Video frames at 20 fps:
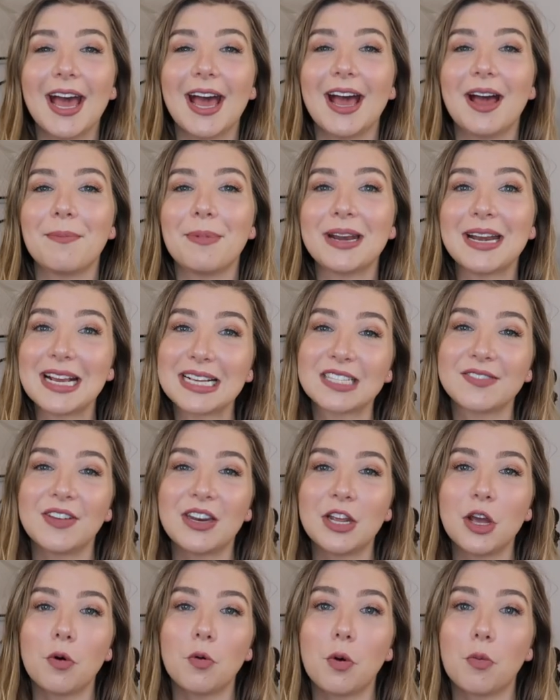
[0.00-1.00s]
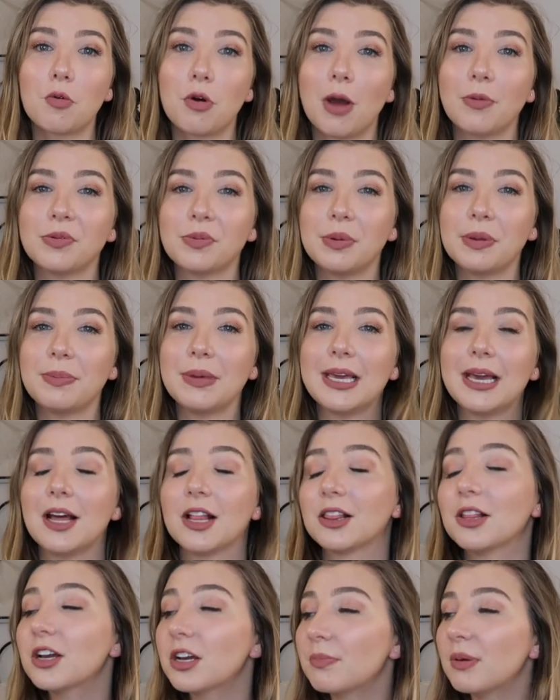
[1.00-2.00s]
Uh, my next video will probably be a
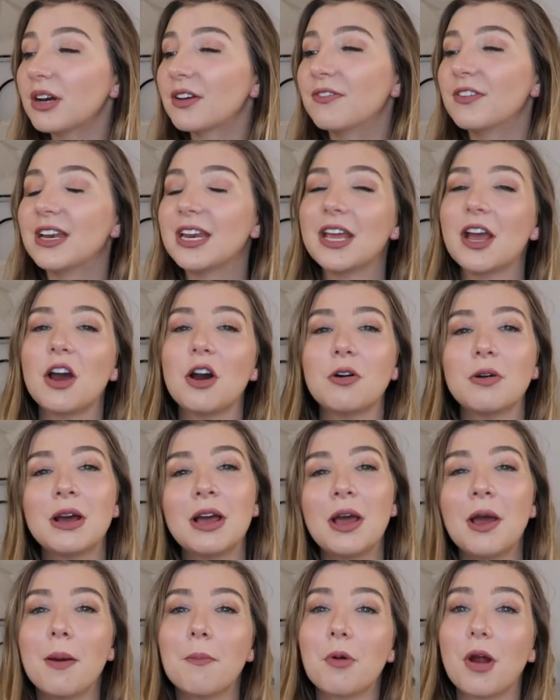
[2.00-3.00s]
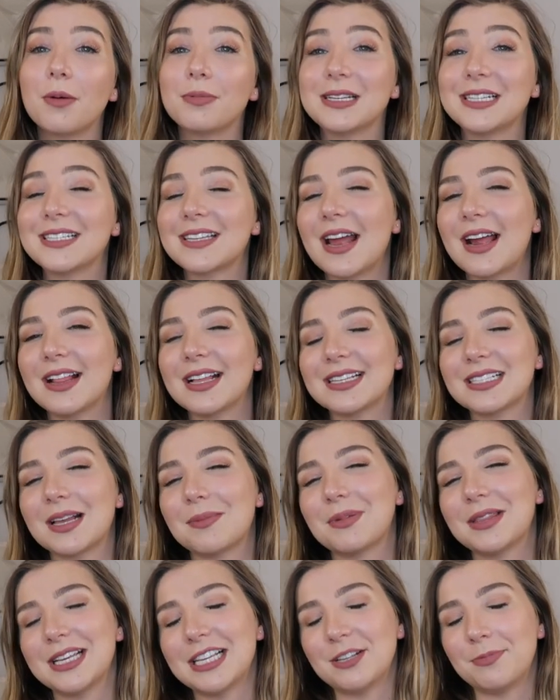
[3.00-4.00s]
lookbook video, probably styling
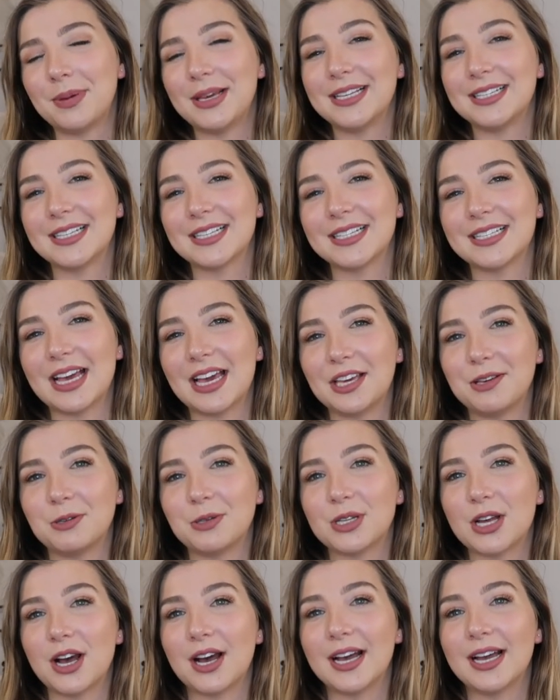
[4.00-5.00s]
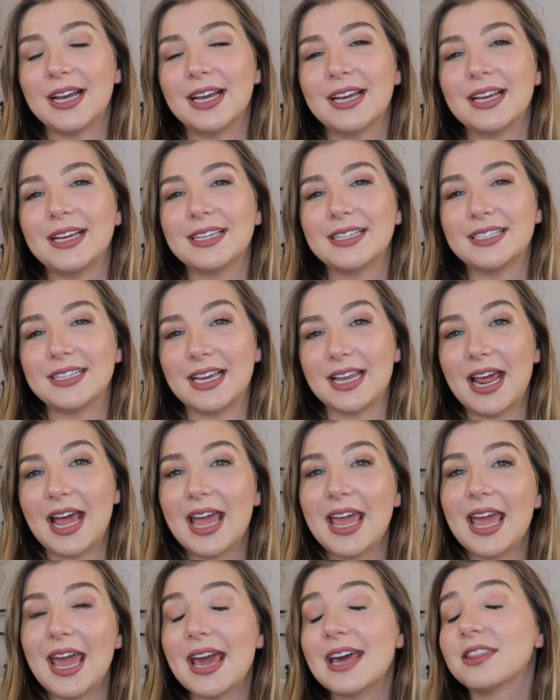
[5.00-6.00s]
some of these pieces that you saw
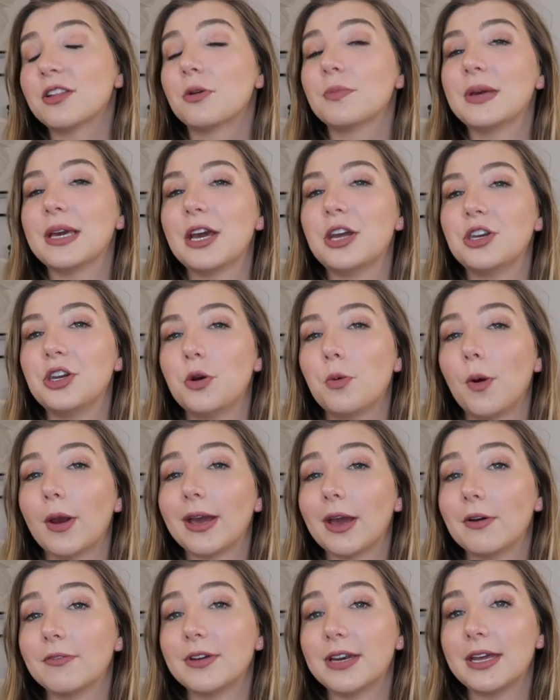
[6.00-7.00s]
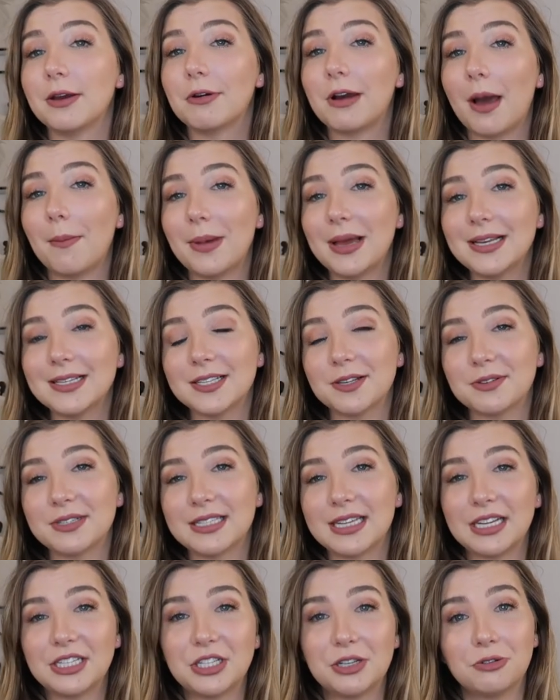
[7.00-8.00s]
today, and there'll be a new workout video coming, so
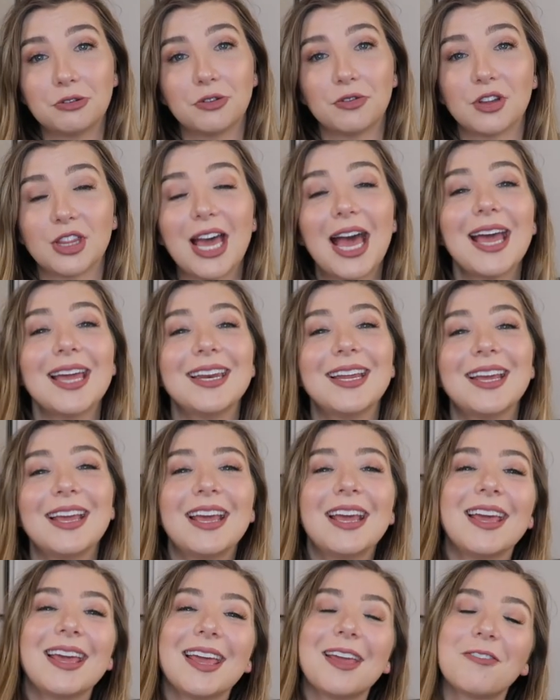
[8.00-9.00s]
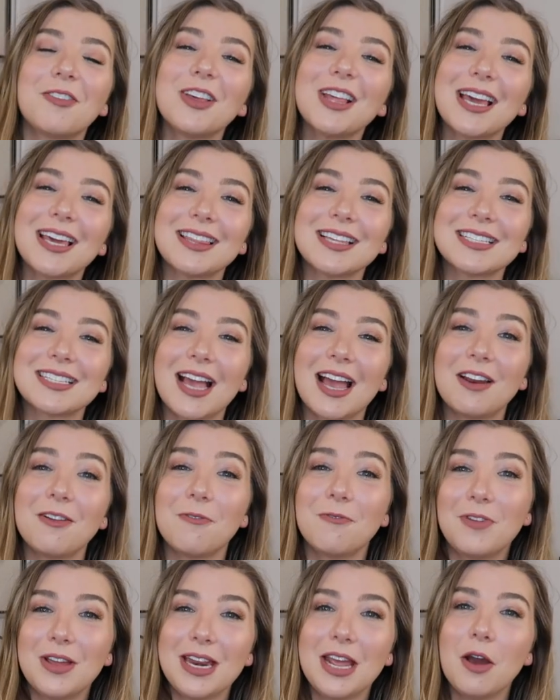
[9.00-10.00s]
stay tuned for that. If you like this kind
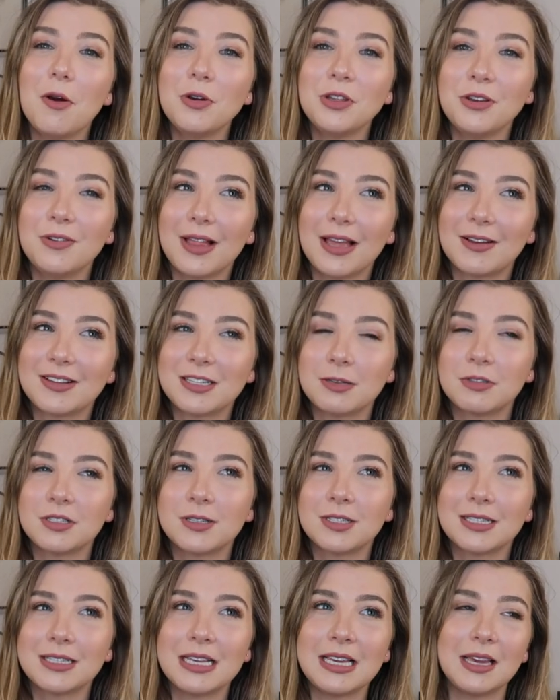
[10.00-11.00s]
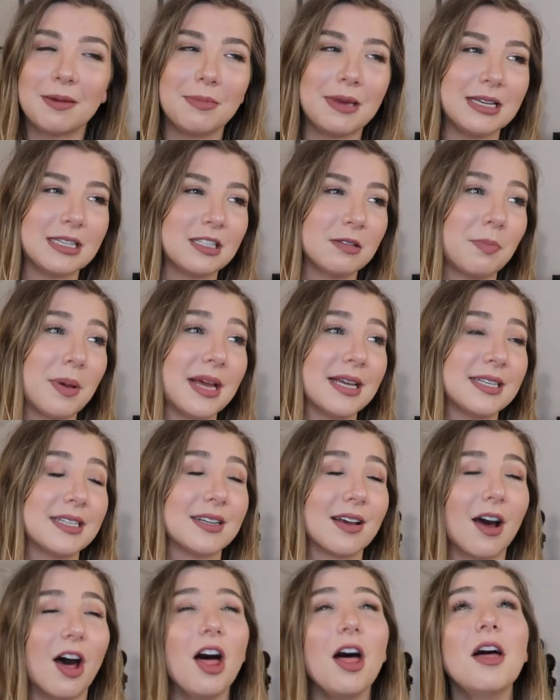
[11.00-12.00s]
of video and you like seeing me
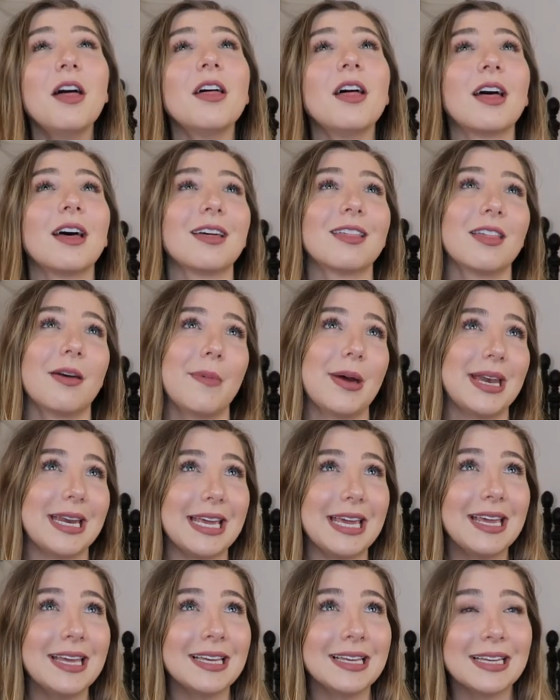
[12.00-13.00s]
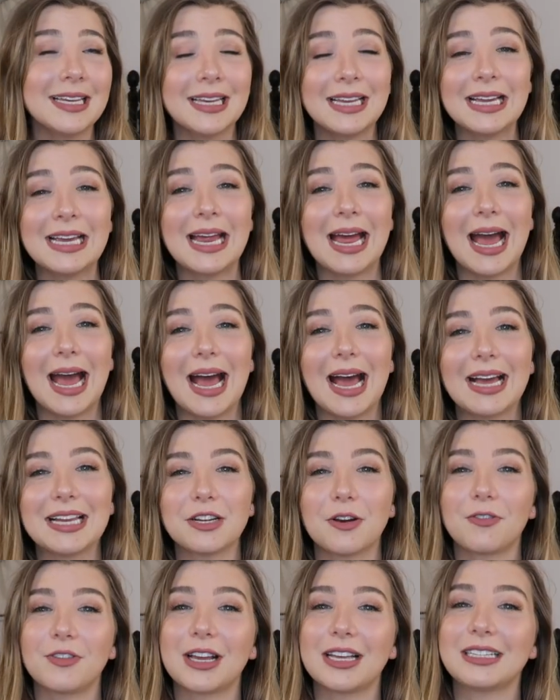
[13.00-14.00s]
spend all the money, uh,
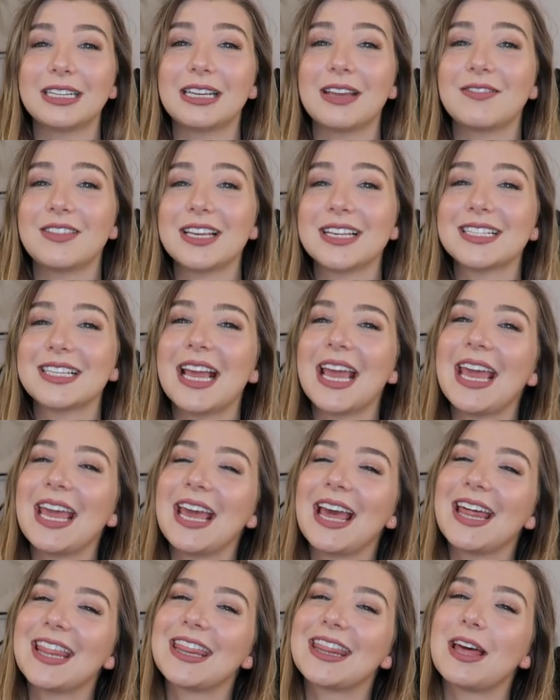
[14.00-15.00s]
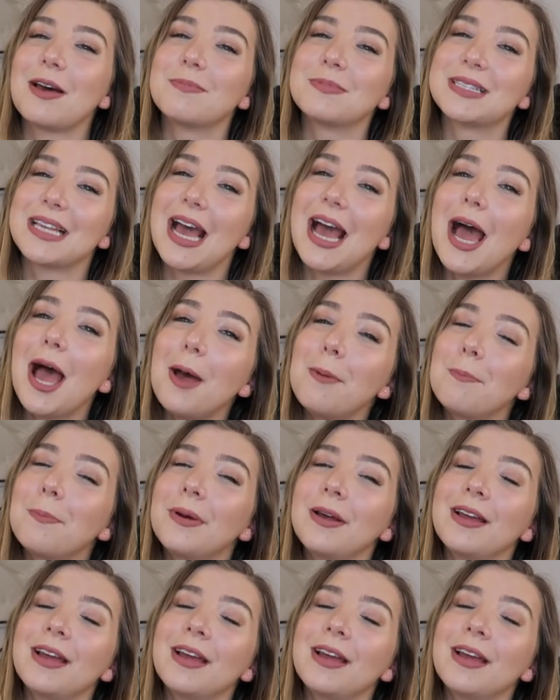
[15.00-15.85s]
don't forget to give this a thumbs up